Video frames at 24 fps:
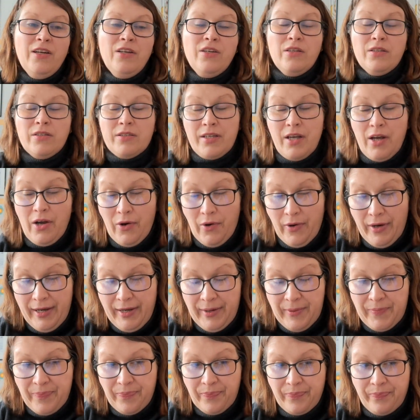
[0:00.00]
So
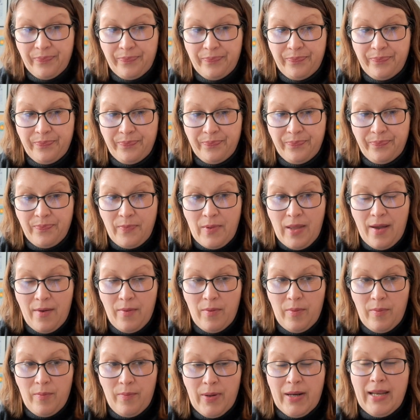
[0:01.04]

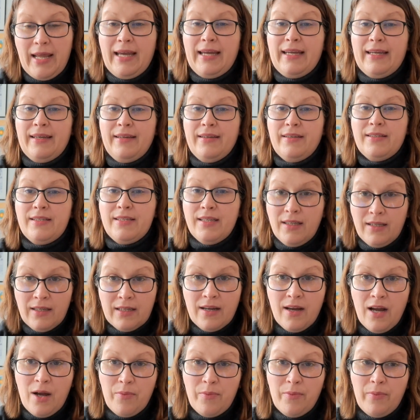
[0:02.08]
but I did
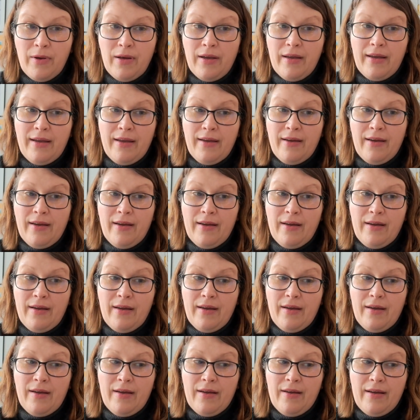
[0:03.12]
come
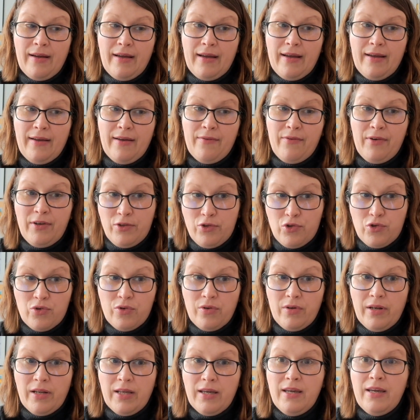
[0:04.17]

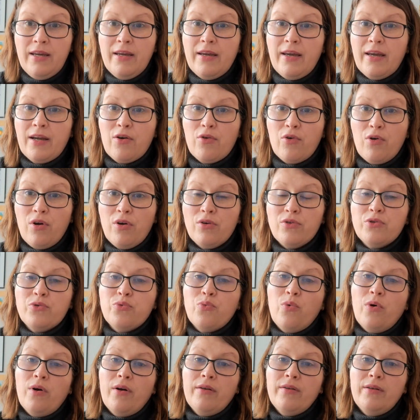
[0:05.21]
eventually across
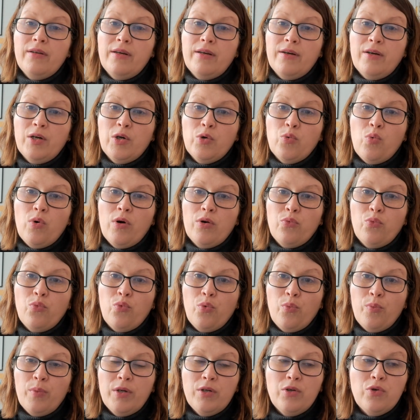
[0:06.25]
one
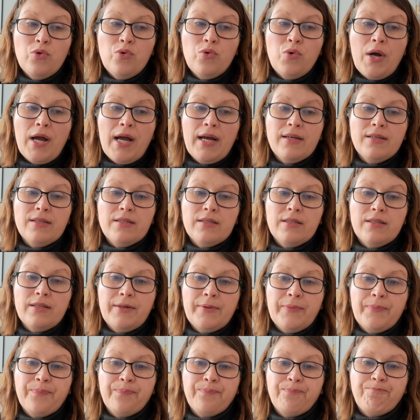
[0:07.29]
woman who has
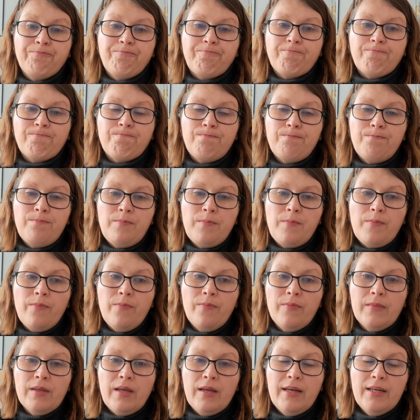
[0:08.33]

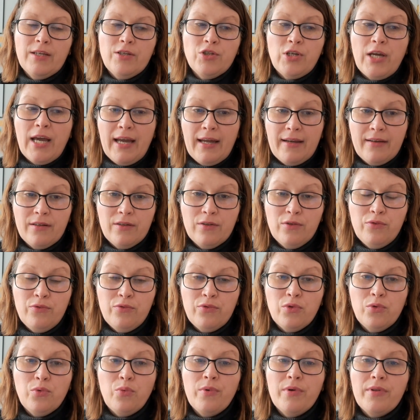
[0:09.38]
a channel
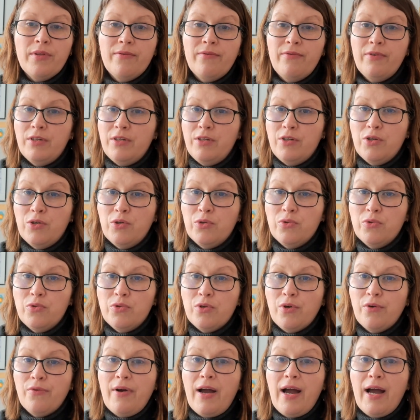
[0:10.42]
full with the videos
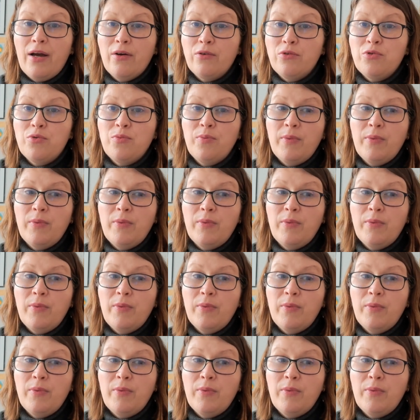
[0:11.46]
of how to